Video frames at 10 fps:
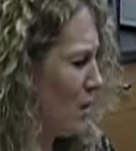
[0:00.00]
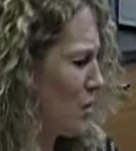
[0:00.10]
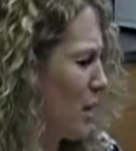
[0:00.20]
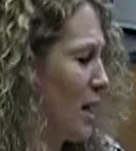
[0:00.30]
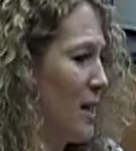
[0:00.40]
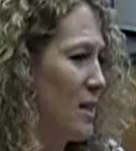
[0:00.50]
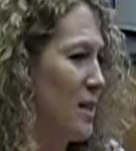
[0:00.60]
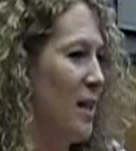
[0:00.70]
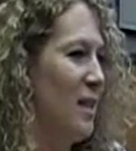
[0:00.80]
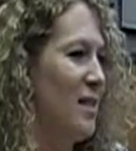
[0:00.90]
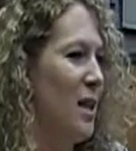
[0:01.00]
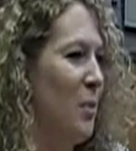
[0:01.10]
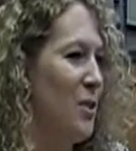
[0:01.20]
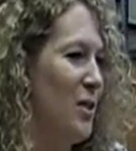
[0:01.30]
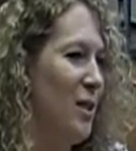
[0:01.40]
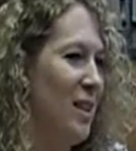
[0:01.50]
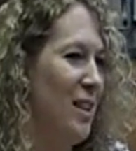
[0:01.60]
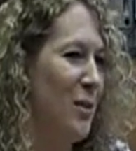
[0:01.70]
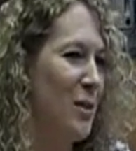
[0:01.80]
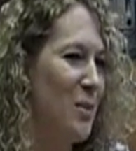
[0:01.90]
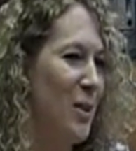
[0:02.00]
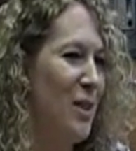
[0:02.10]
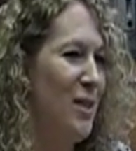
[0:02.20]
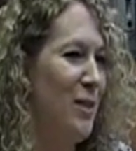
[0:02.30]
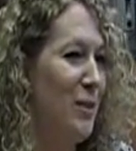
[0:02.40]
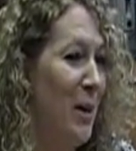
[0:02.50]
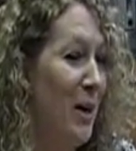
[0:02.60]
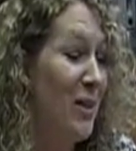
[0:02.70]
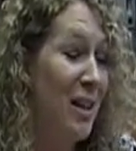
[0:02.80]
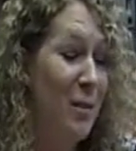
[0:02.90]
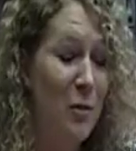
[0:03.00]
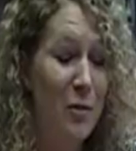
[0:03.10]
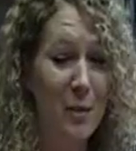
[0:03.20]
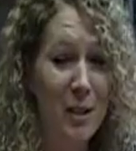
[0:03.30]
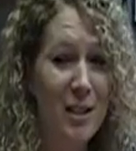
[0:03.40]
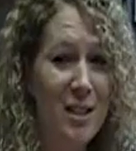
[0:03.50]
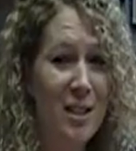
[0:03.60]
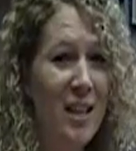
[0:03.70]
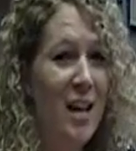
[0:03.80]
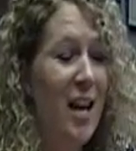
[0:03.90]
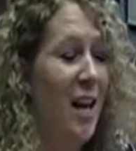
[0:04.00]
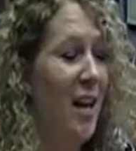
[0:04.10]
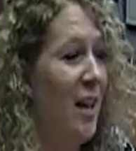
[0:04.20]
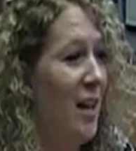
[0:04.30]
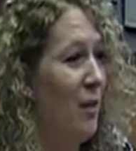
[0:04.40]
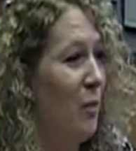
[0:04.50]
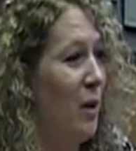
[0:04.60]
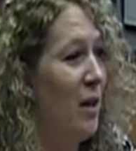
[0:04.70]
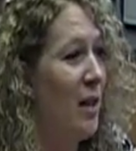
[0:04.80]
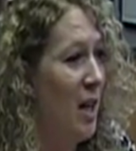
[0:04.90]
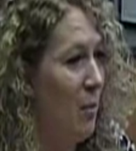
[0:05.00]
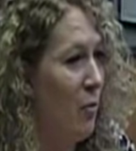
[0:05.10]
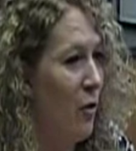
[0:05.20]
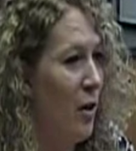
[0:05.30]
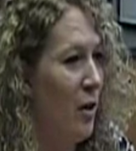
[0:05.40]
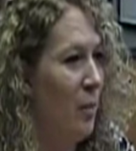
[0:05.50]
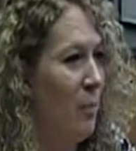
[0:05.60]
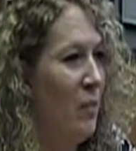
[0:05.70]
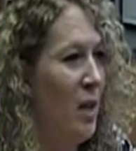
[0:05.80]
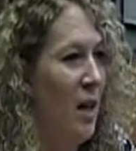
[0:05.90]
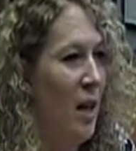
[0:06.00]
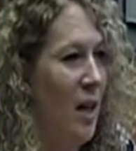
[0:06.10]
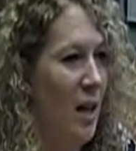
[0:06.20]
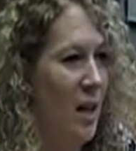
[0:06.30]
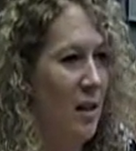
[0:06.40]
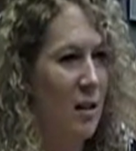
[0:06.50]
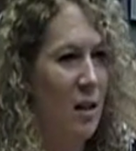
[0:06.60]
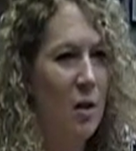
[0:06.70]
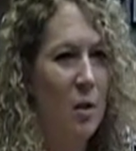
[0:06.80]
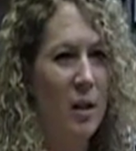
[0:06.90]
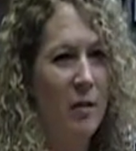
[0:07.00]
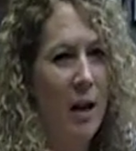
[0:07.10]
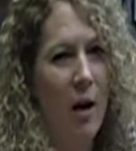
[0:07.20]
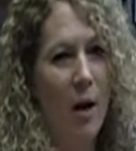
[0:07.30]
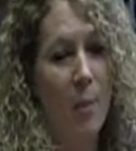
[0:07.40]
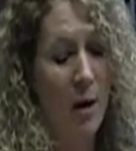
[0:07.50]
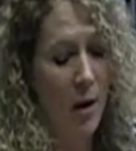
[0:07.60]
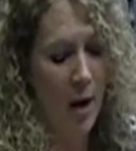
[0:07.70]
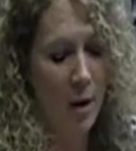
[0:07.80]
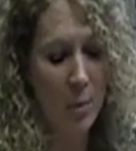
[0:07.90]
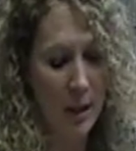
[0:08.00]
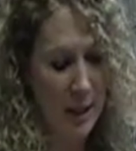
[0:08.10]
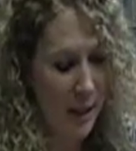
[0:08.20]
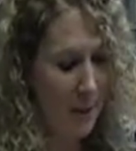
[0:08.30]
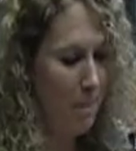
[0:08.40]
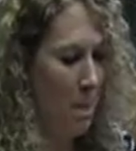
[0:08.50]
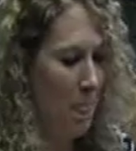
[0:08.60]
So I'd like to take this opportunity to explain to you about the game of cribbage and where it came from and a little bit of about how to play it.